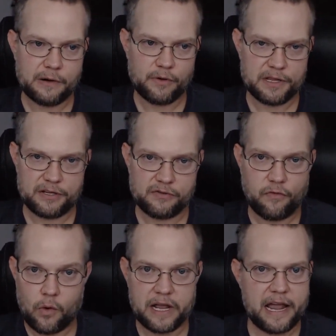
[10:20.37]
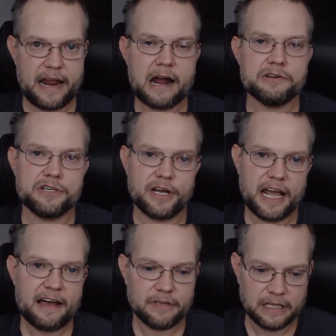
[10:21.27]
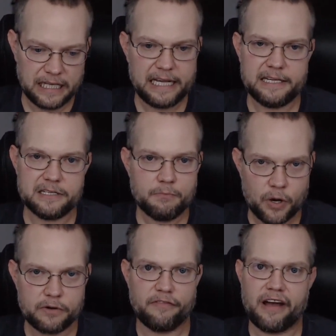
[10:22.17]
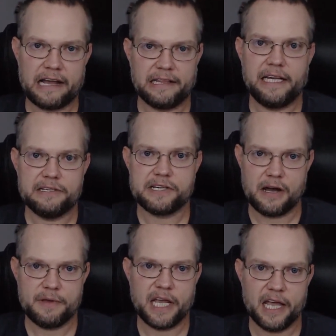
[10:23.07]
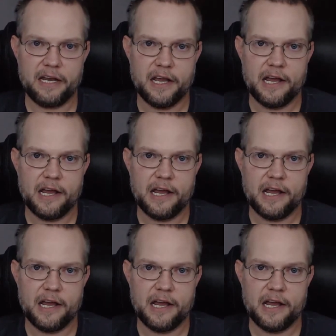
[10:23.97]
Within 48 hours, you could have leads, bona fide leads coming in.